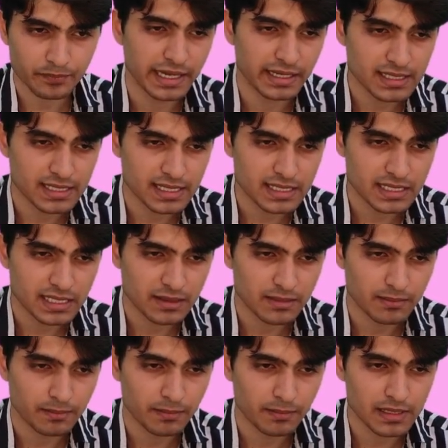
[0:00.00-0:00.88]
This is
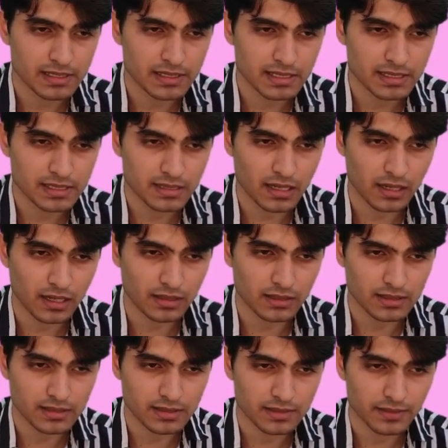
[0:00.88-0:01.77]
pulsus
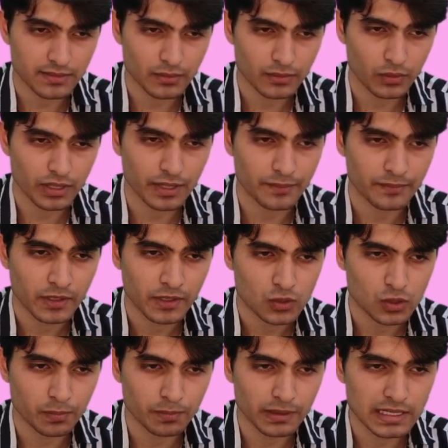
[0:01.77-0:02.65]
tardus. Okay,
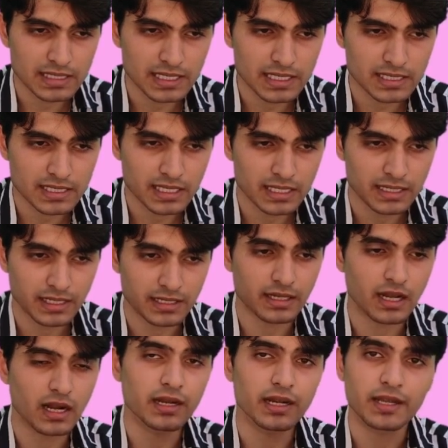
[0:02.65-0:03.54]
so pulse is
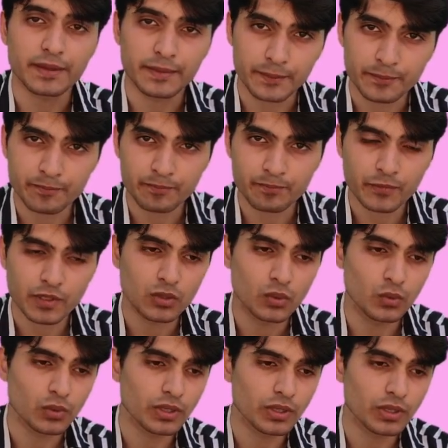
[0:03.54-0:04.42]
retarding.
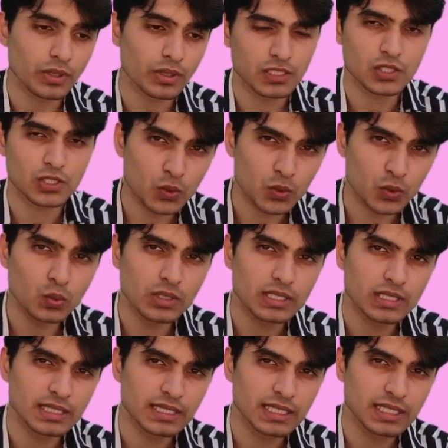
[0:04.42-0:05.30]
So up
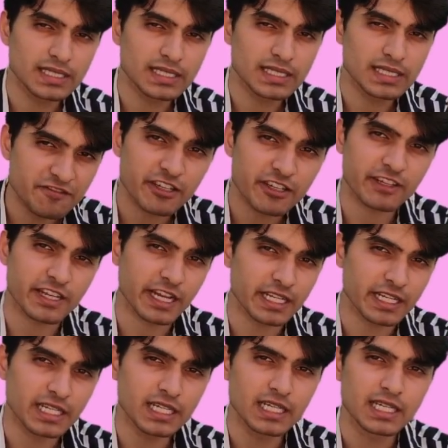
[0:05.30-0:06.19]
to the severe
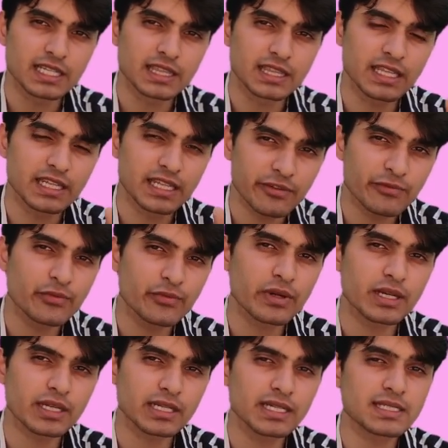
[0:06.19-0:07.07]
variety, the left
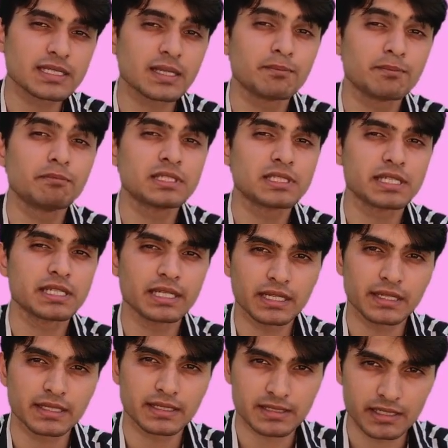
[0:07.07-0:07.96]
ventricle is
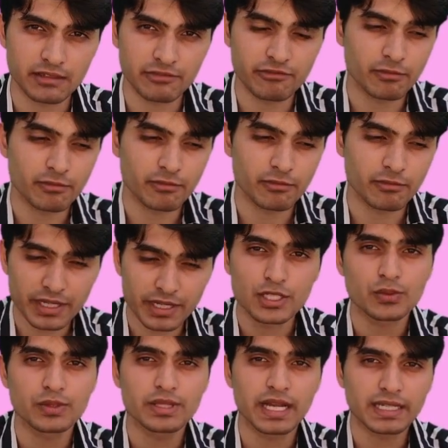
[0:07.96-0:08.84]
compensating itself, right?
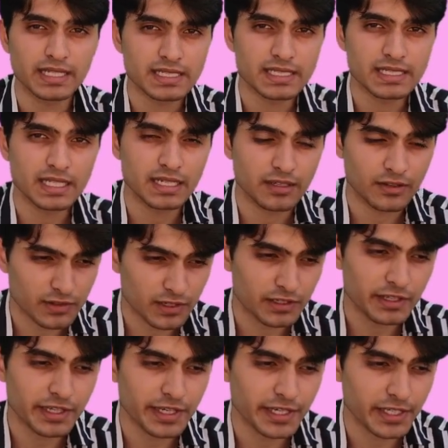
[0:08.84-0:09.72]
So that is
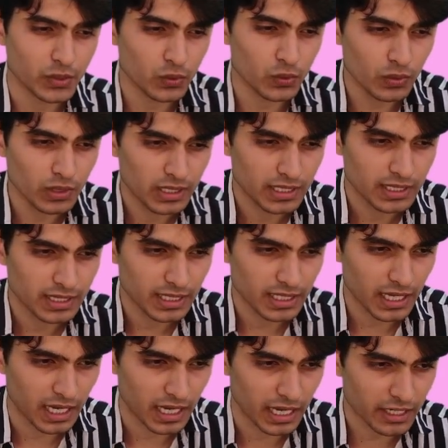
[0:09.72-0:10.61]
resulting into
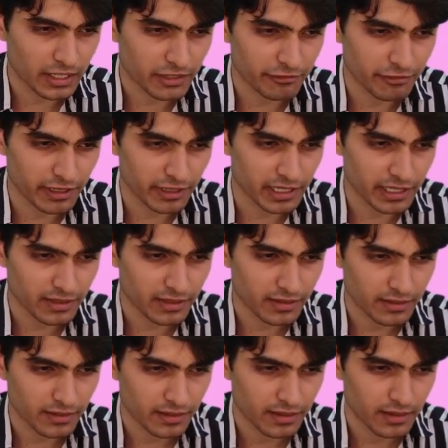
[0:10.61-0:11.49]
the heart failure